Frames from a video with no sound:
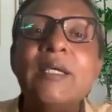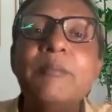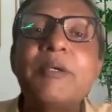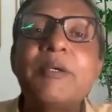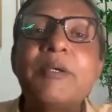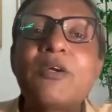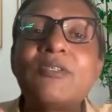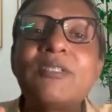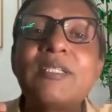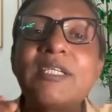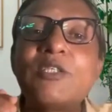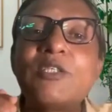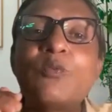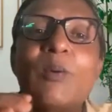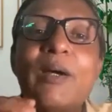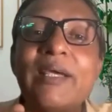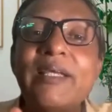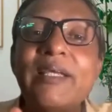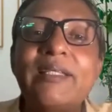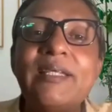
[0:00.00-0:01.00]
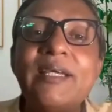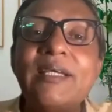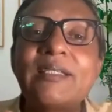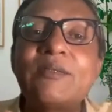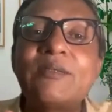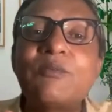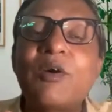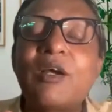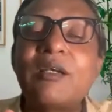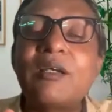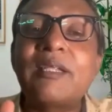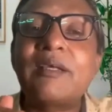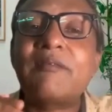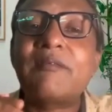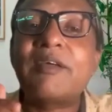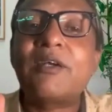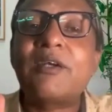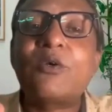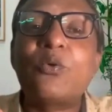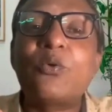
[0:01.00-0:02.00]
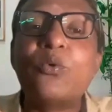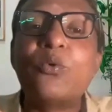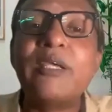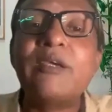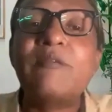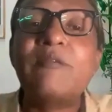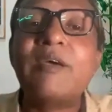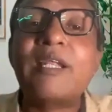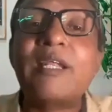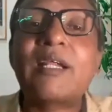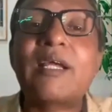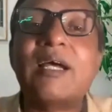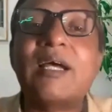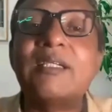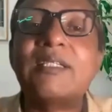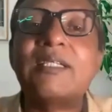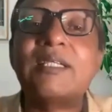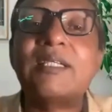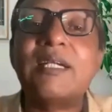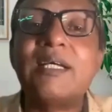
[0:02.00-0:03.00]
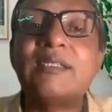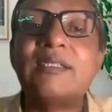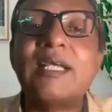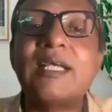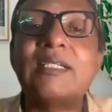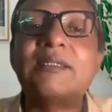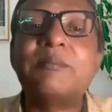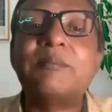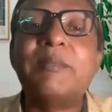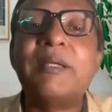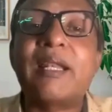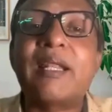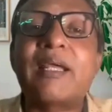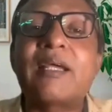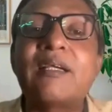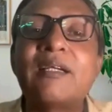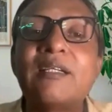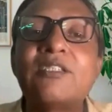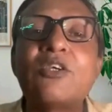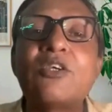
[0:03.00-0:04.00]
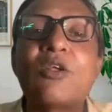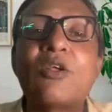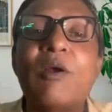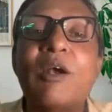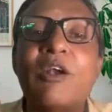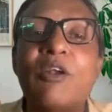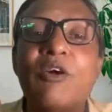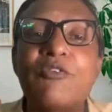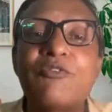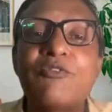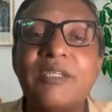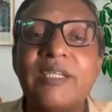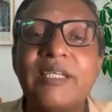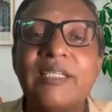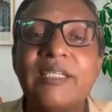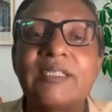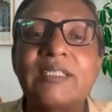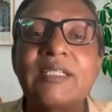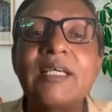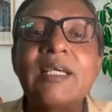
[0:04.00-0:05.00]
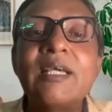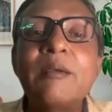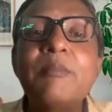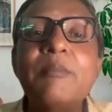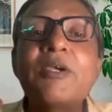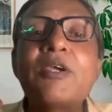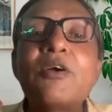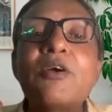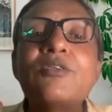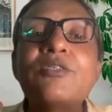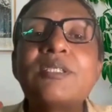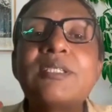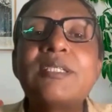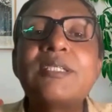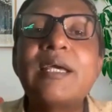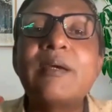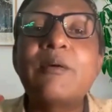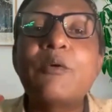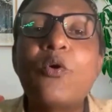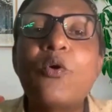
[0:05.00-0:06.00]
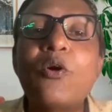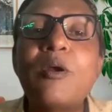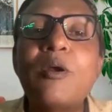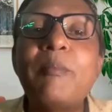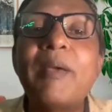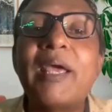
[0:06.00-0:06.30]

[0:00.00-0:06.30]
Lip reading: Because these Vaidyas, what they were doing were considered as miracles or one-off things, because the whole